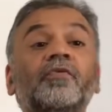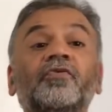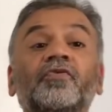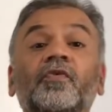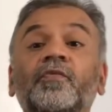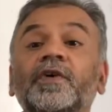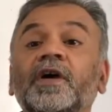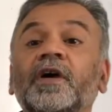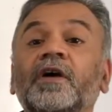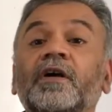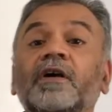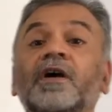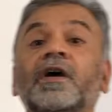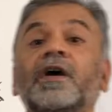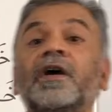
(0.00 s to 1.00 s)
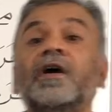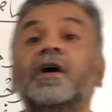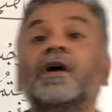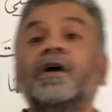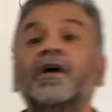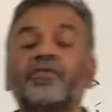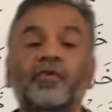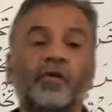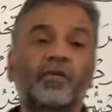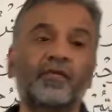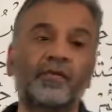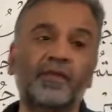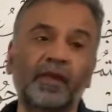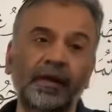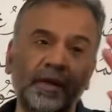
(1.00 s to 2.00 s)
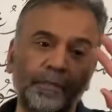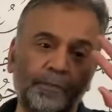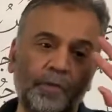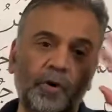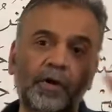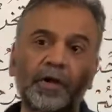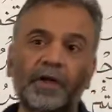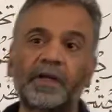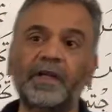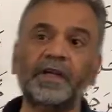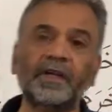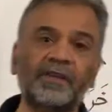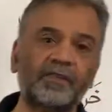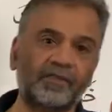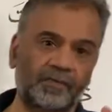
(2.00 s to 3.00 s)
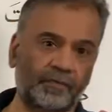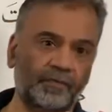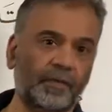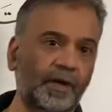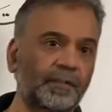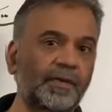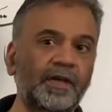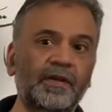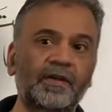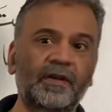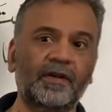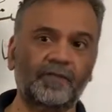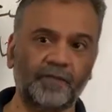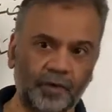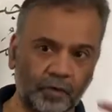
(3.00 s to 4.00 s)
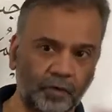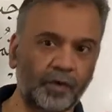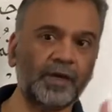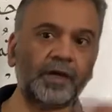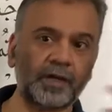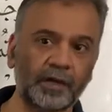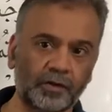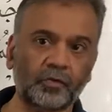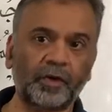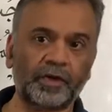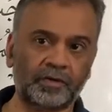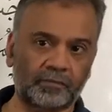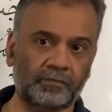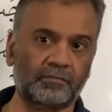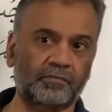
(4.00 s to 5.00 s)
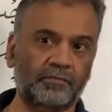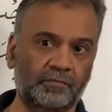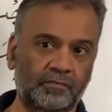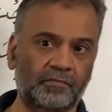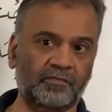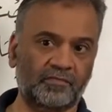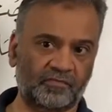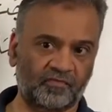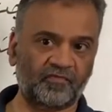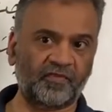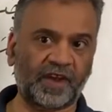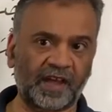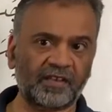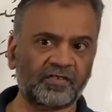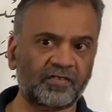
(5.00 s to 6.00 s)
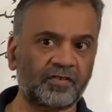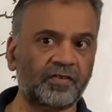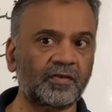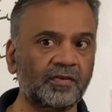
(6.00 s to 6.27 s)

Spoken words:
So we are, so important thing is, I mean, we're going it quite fast.